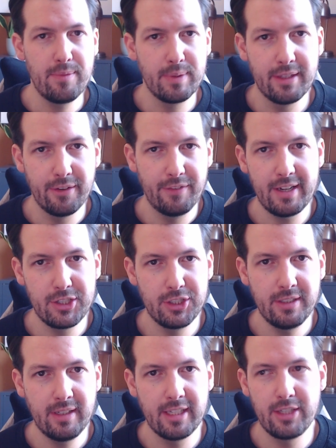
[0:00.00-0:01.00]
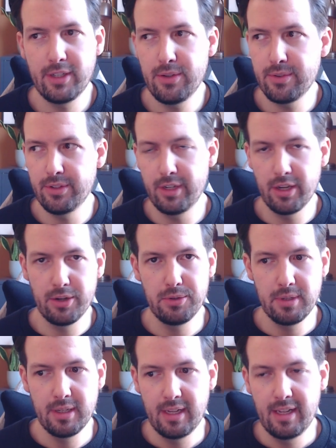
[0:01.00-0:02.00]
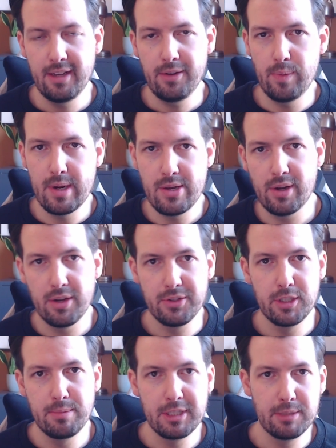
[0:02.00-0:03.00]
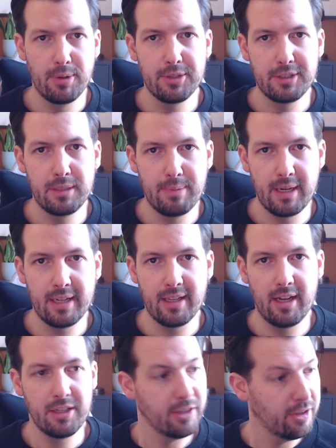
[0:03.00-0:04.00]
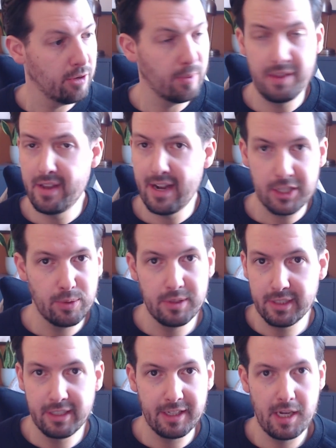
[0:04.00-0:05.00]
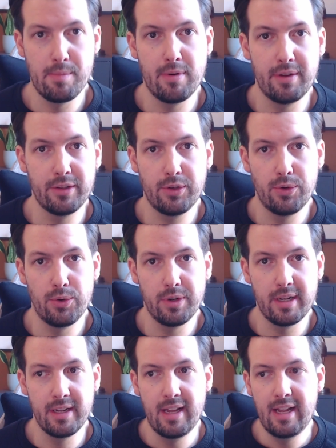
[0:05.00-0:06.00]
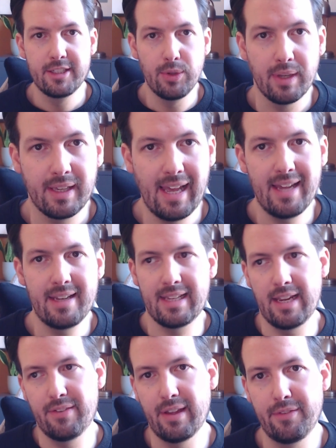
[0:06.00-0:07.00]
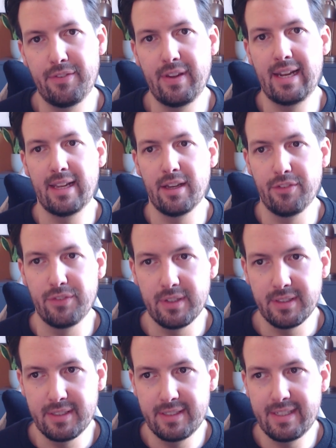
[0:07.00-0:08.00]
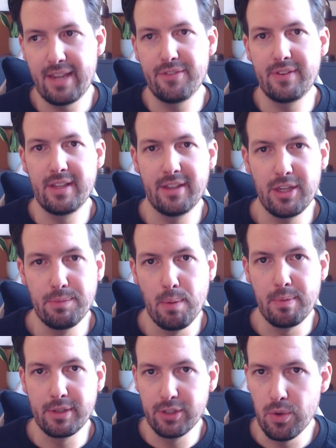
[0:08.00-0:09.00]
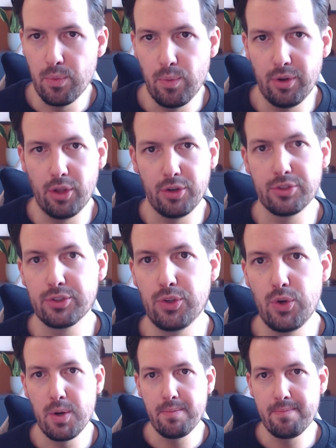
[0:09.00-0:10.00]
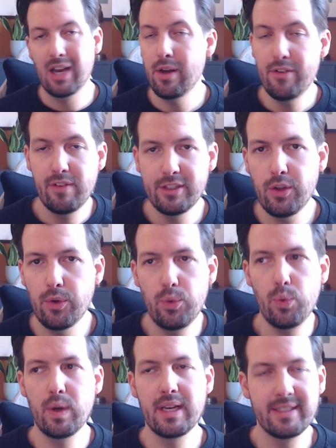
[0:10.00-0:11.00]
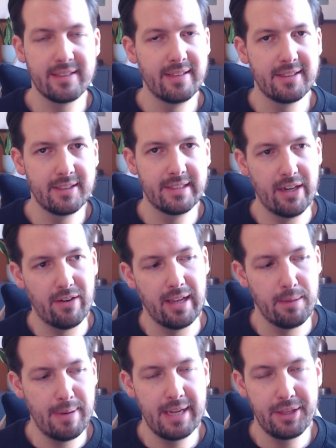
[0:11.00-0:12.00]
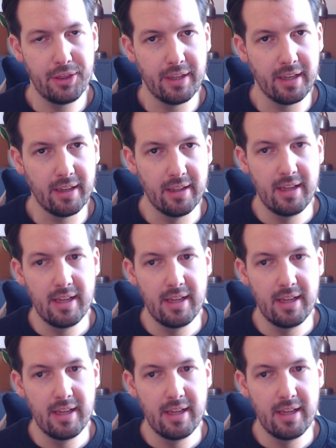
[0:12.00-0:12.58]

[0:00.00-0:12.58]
with the fiction. Like, you don't know when you're going to be spotted by a guard, you don't know when the next one's going to come around the corner, so it can give that feeling of safety that you probably don't want on a score. However, it's not always necessarily a bad thing.